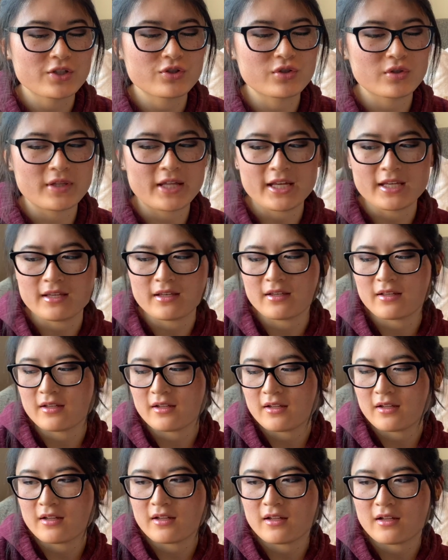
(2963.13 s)
So like,
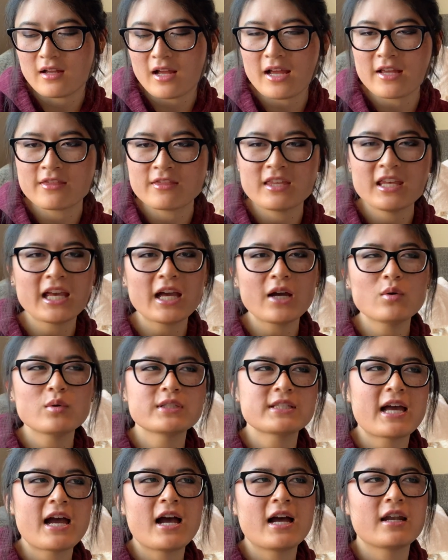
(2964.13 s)
I think I was
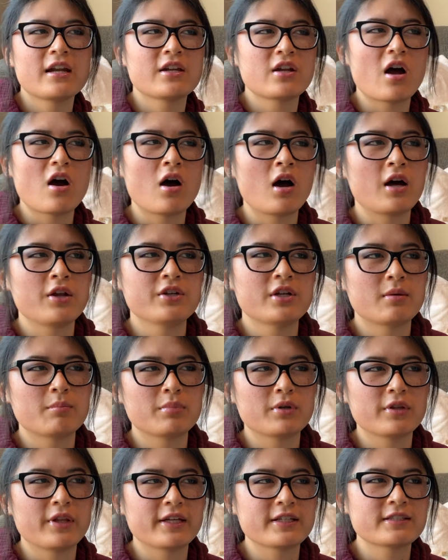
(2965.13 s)
at an odd
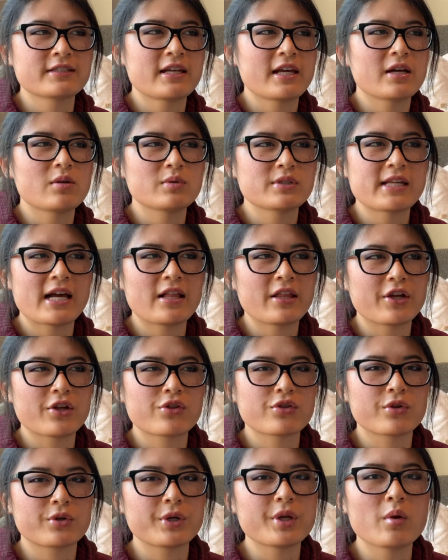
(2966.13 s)
number, like say I was at like
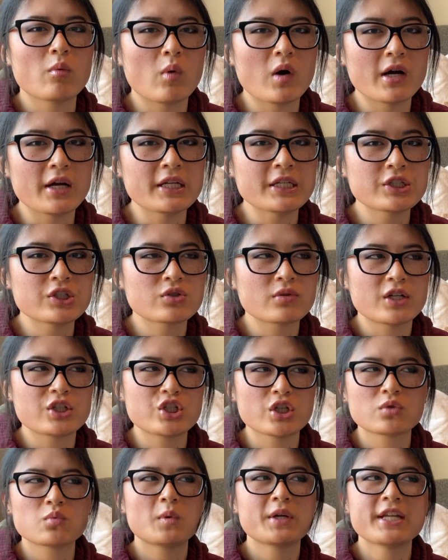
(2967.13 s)
31. So I
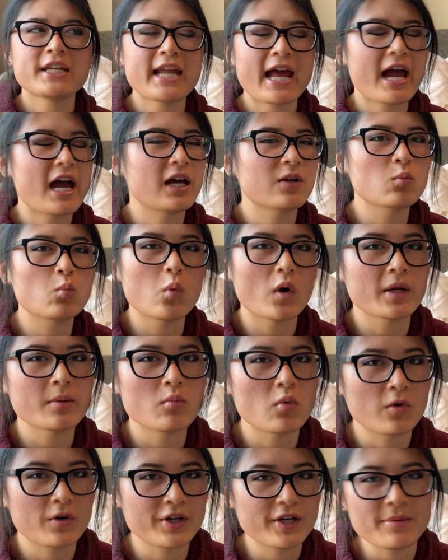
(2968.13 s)
just wanted to add 1
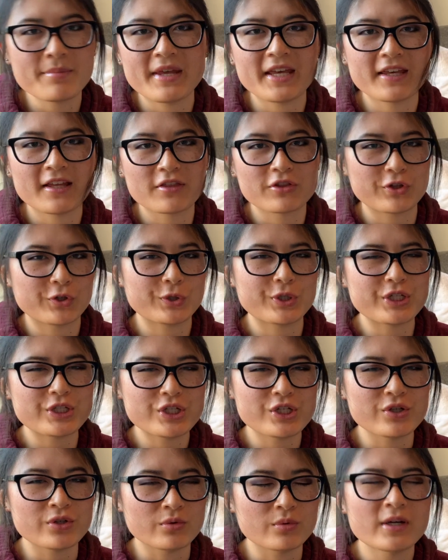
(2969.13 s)
more and make it
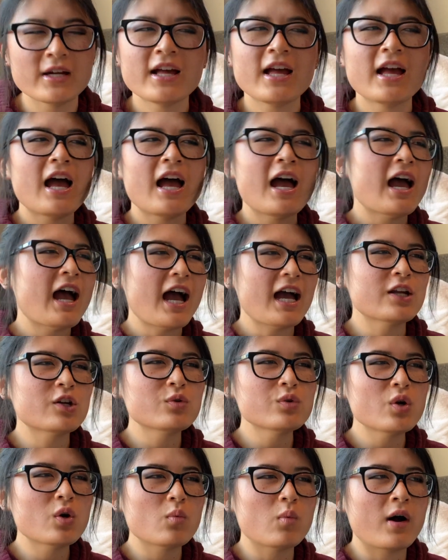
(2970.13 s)
32. I don't
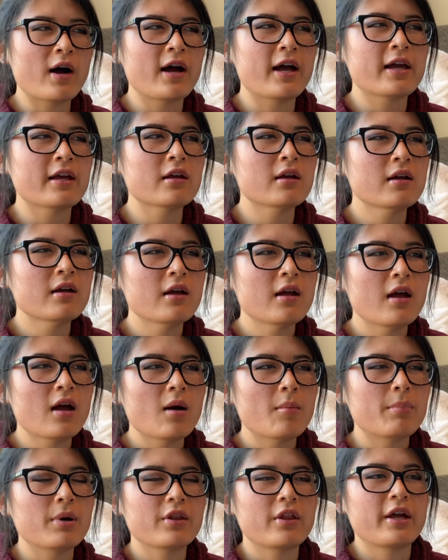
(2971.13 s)
know why,
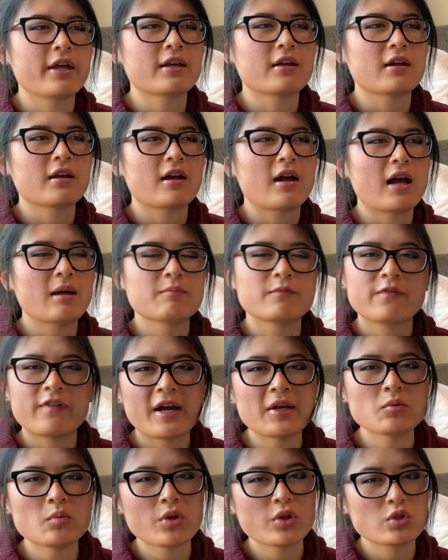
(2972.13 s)
but like, I'm
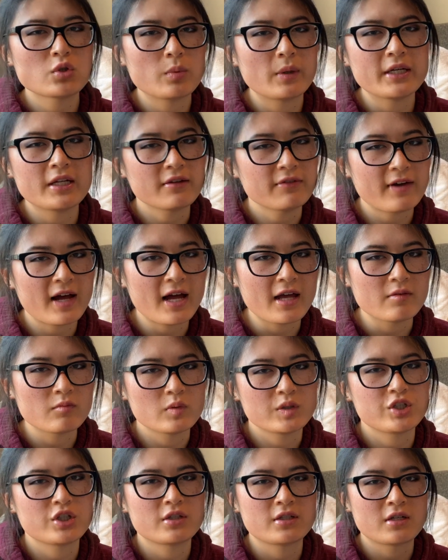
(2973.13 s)
fine with 25,
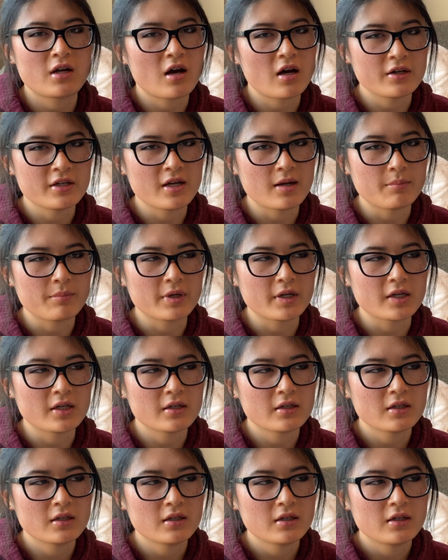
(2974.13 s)
which is an odd number.
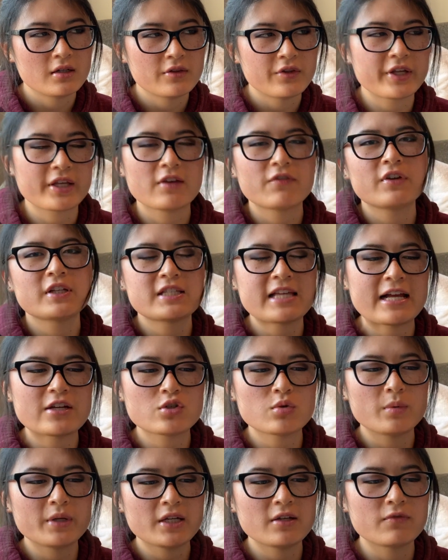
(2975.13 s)
Like if it's at
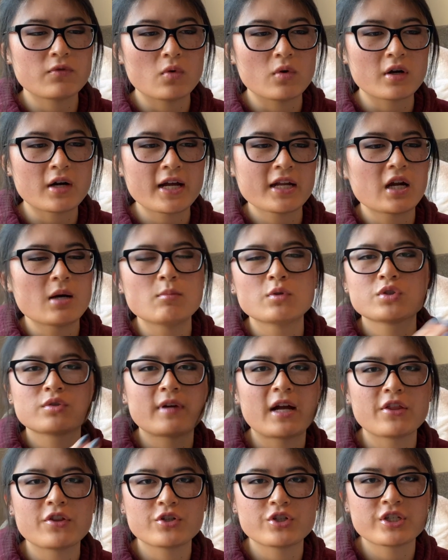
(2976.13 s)
24, I'd almost
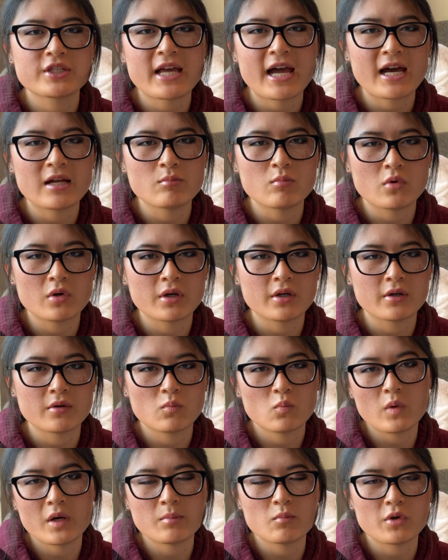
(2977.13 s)
rather just add
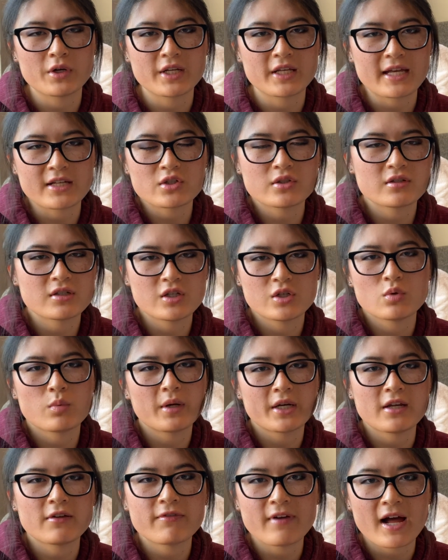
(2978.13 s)
1 more to get to
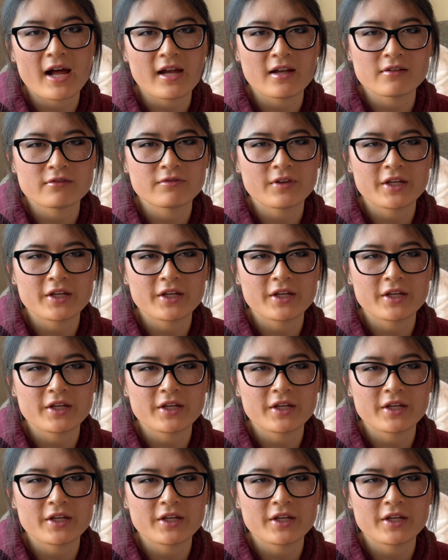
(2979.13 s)
25.